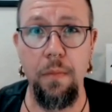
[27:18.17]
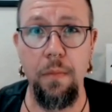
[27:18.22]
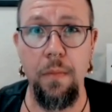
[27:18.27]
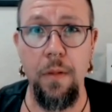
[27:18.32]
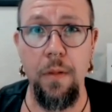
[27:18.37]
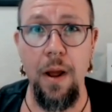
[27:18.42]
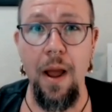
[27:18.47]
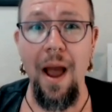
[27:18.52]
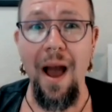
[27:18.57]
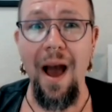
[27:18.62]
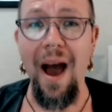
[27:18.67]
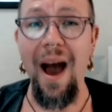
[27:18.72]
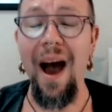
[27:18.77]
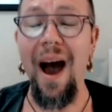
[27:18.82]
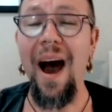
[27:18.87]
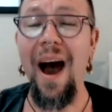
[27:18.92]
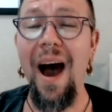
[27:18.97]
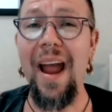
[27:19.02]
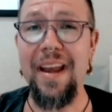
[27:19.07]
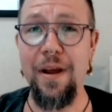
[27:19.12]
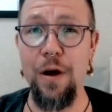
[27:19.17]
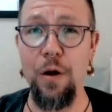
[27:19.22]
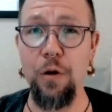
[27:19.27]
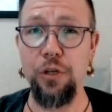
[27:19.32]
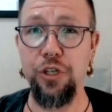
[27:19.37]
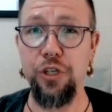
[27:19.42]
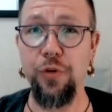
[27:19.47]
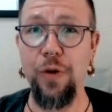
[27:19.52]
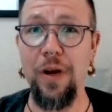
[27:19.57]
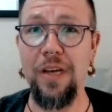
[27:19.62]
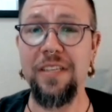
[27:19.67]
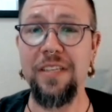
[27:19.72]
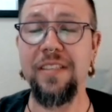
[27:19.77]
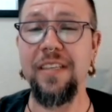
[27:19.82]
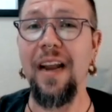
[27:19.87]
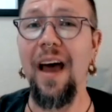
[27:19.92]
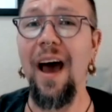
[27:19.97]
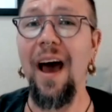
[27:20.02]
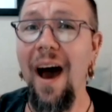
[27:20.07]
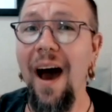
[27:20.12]
Mm-hmm. I don't trust
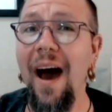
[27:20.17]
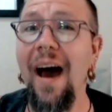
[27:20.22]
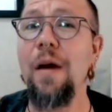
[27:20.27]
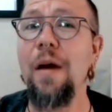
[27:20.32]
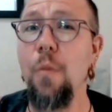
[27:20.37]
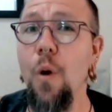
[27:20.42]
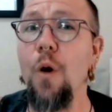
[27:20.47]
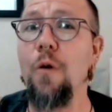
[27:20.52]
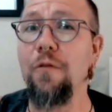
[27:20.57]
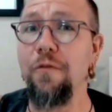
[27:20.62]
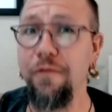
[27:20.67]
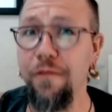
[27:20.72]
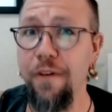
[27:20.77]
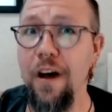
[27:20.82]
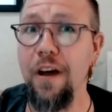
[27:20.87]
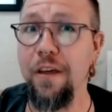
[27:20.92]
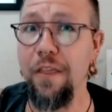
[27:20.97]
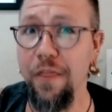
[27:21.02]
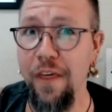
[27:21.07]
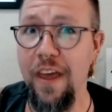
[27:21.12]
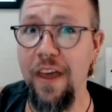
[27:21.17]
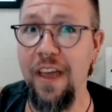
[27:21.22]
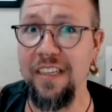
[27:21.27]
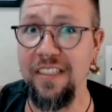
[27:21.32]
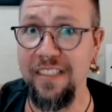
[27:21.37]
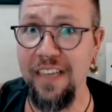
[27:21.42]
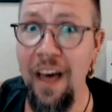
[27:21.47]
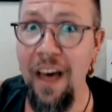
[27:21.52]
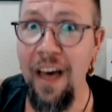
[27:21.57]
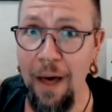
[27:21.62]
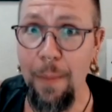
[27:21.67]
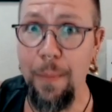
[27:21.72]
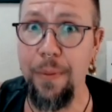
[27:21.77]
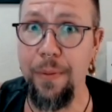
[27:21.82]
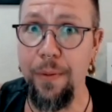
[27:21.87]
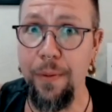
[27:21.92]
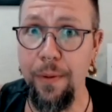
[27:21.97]
that I won't fuck things up.